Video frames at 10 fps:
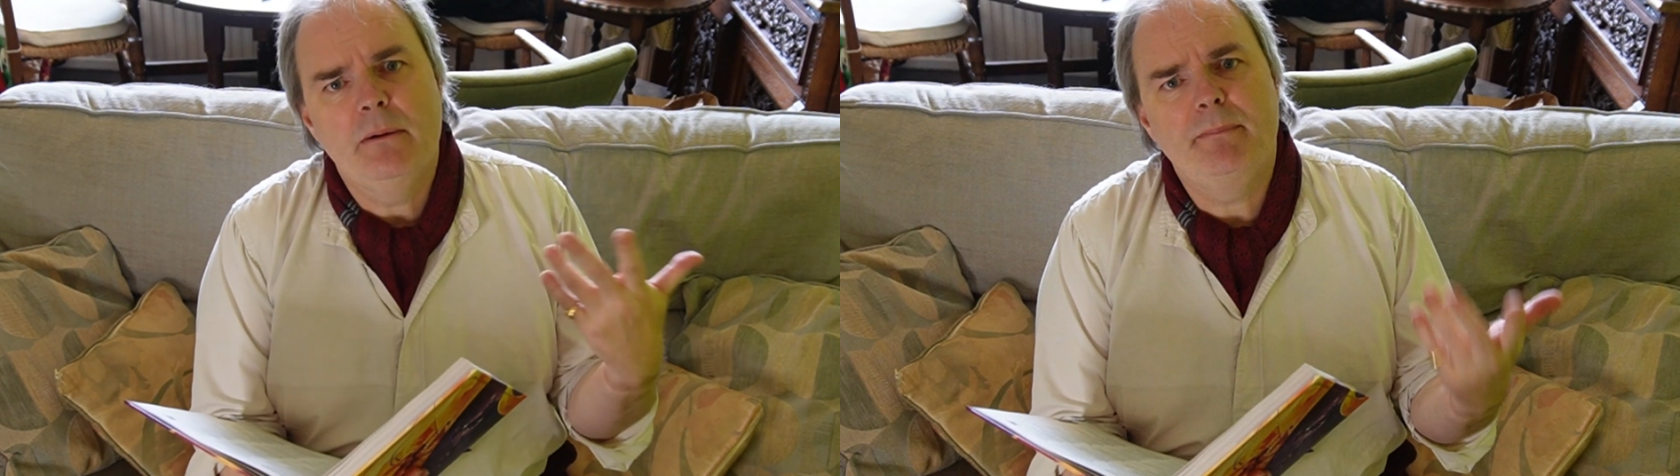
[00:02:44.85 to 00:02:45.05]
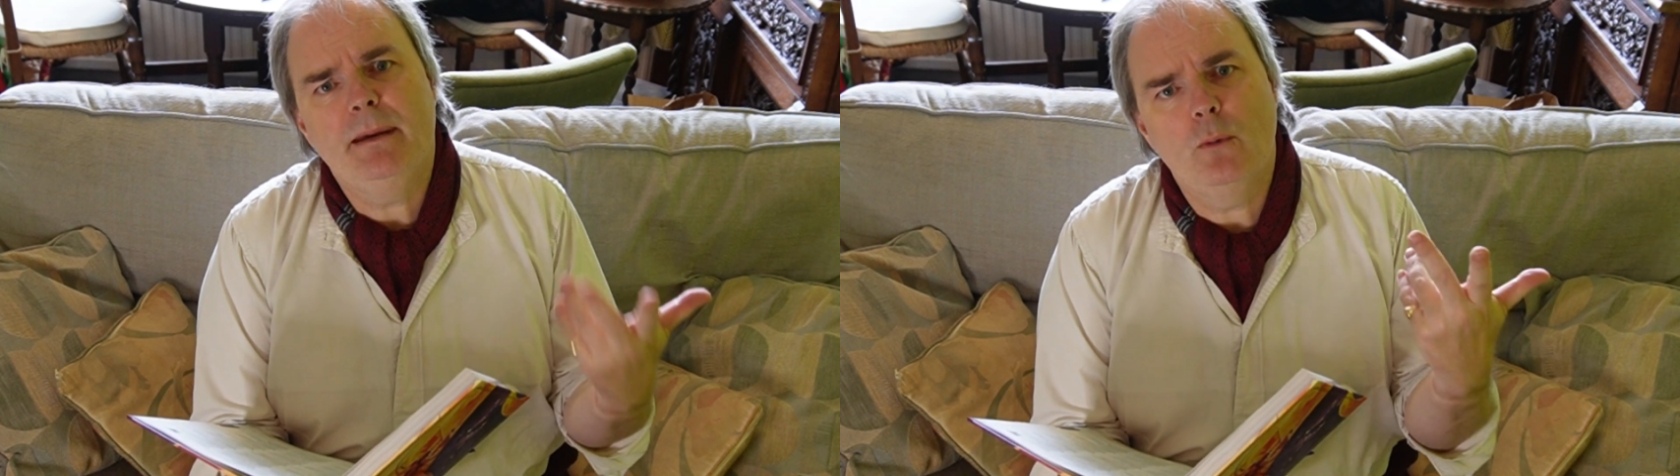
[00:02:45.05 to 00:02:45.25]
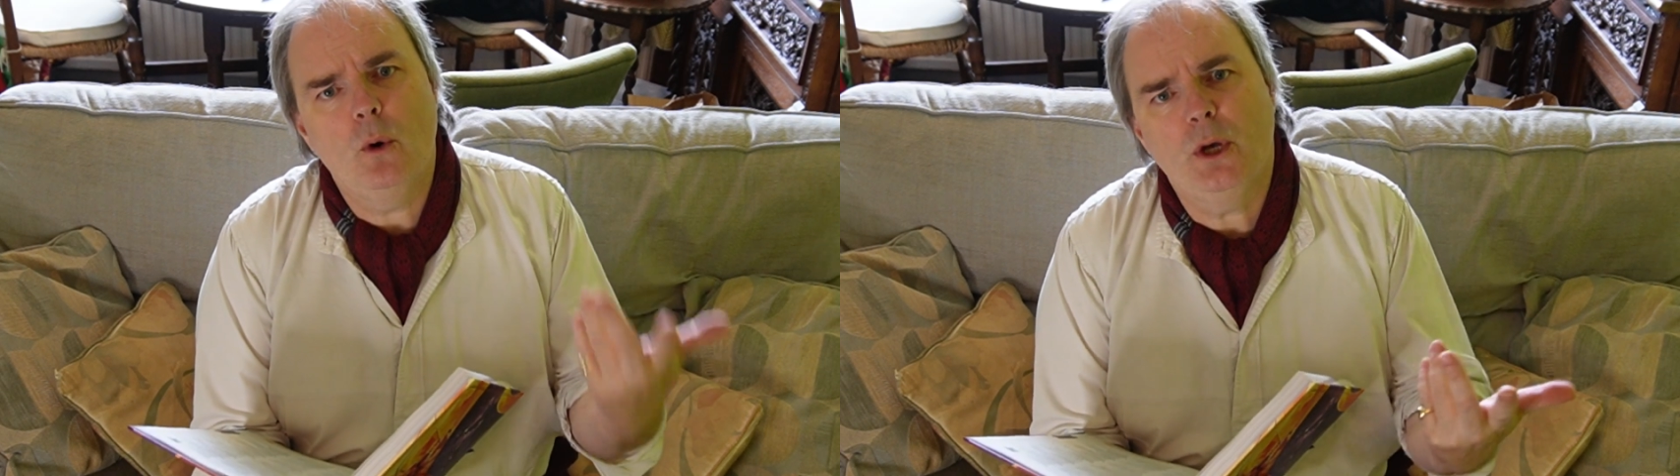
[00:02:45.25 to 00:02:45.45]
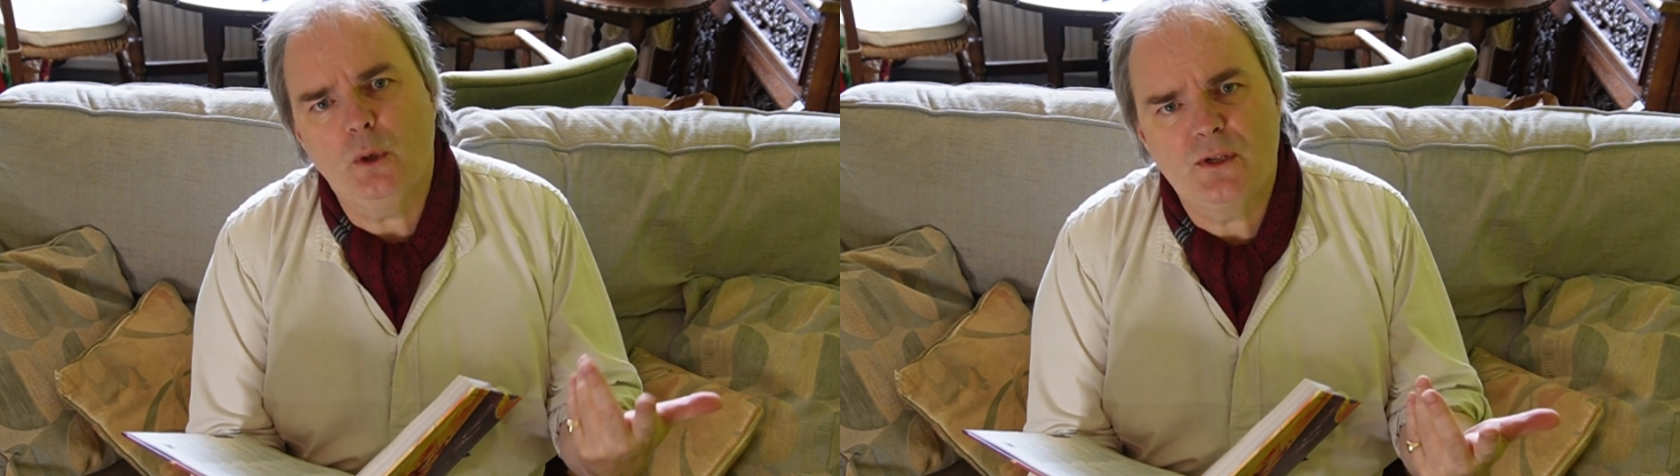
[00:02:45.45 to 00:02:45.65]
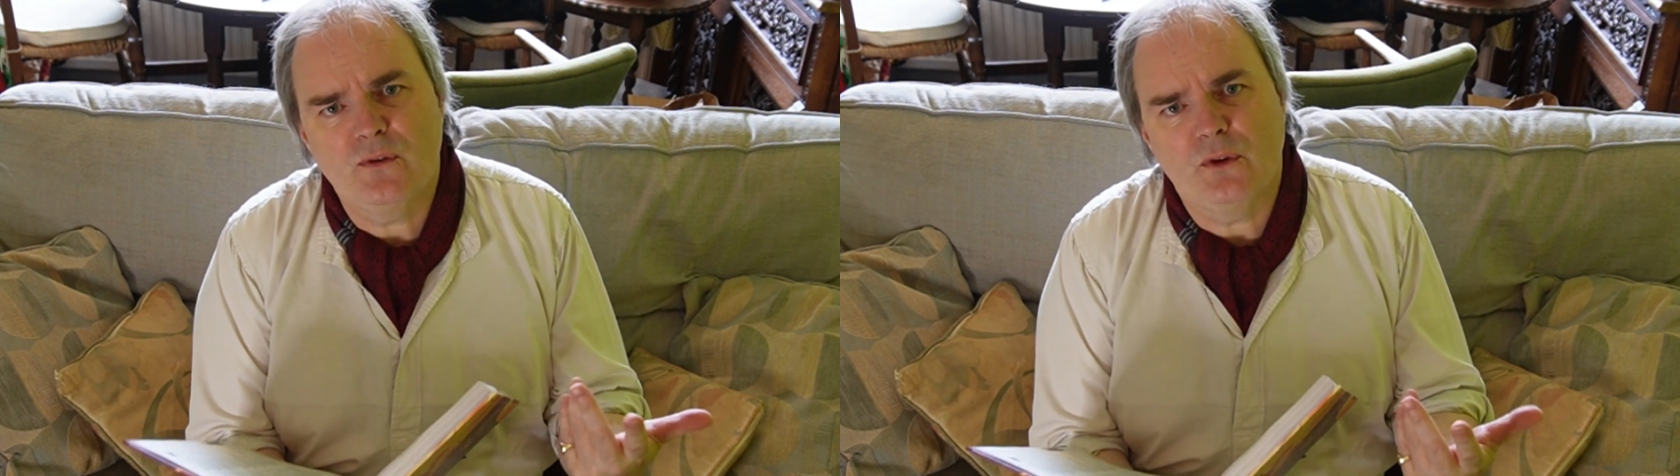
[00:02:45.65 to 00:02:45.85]
be more
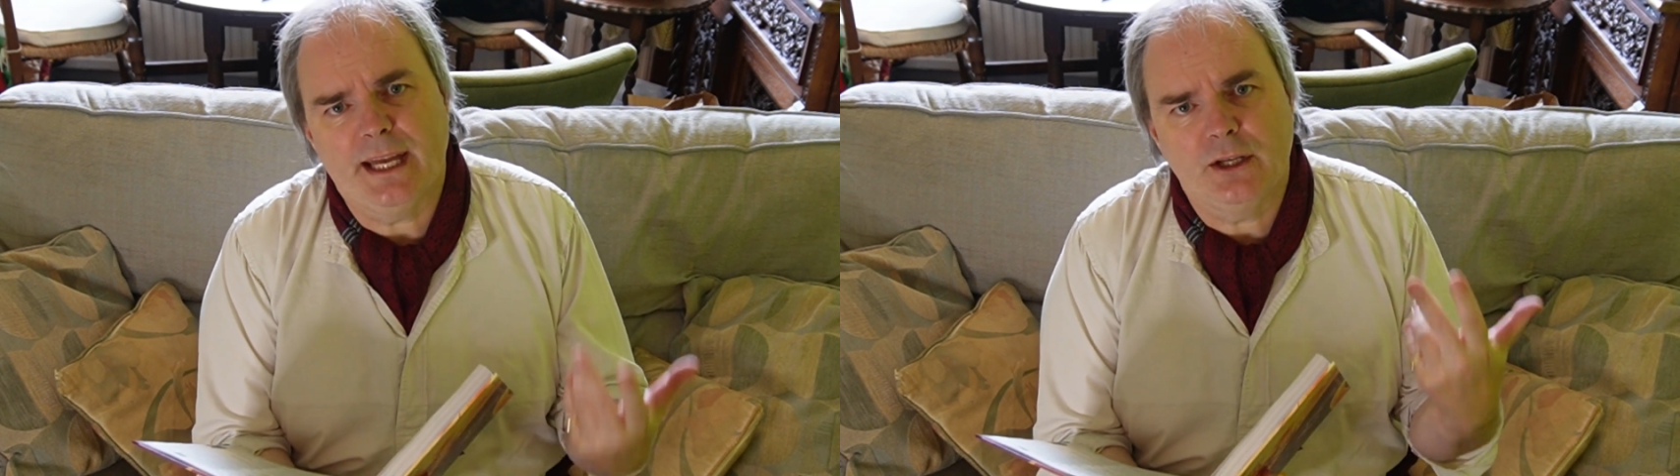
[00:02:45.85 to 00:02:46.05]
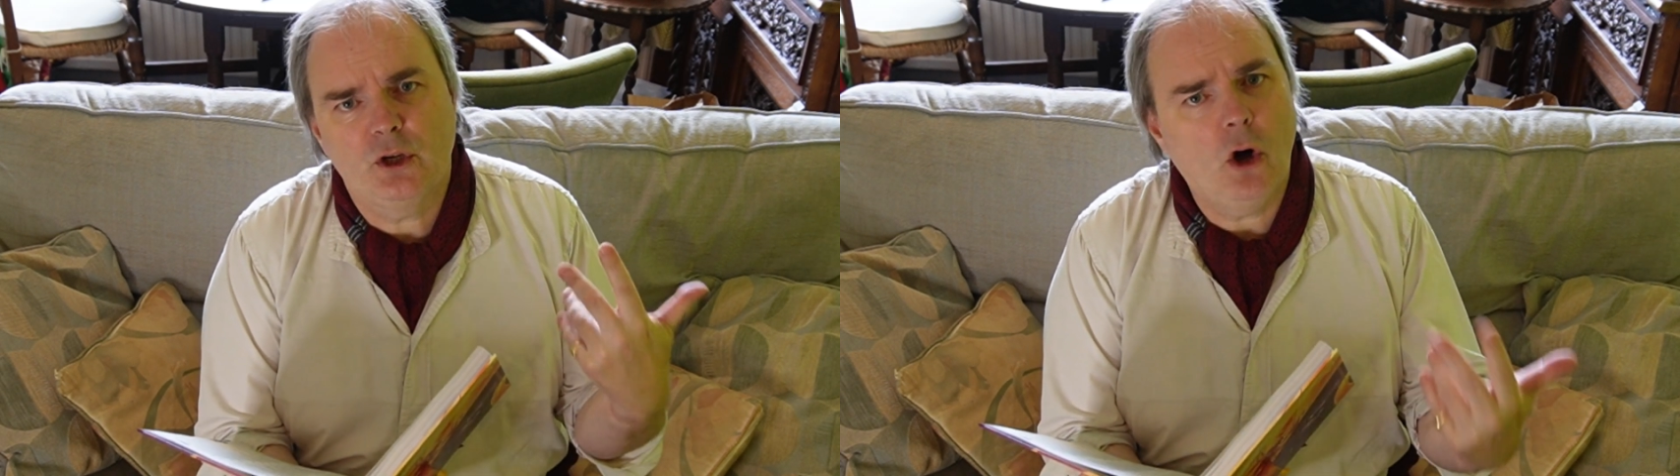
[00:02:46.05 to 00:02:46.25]
useful in